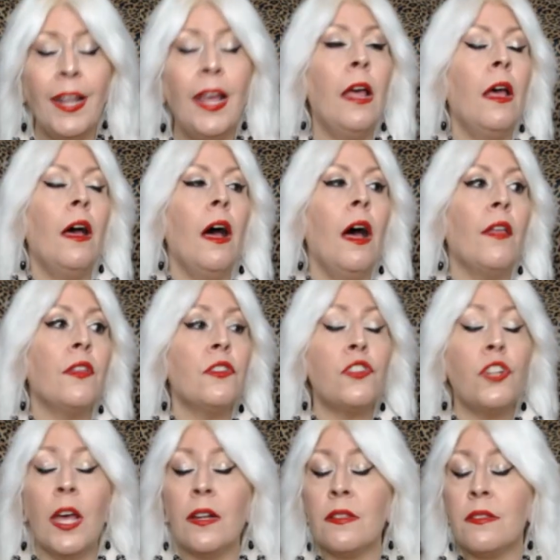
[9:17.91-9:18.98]
This channel's
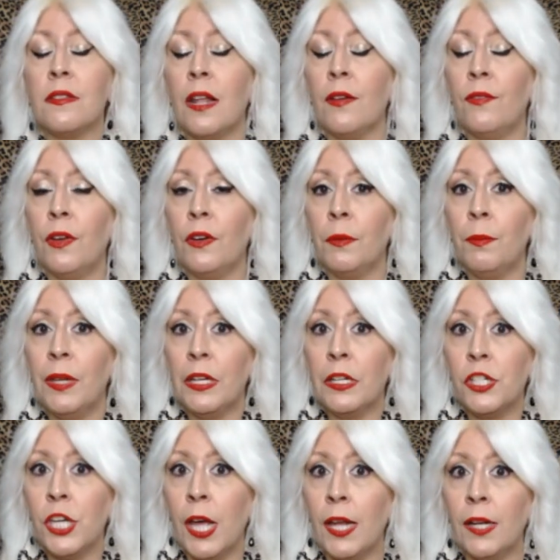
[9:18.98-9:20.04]
not a very big
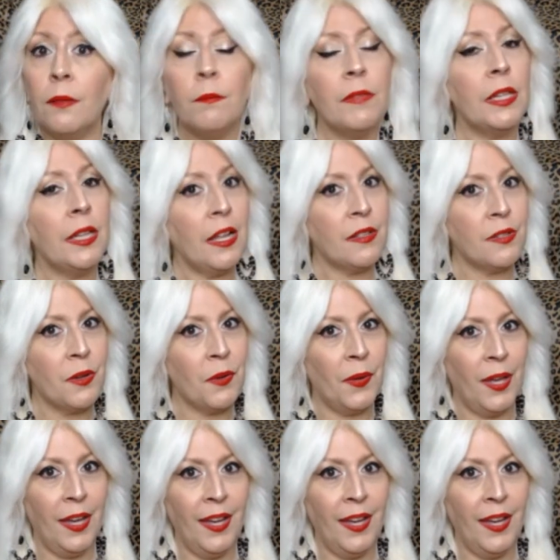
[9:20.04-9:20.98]
channel, but that's okay.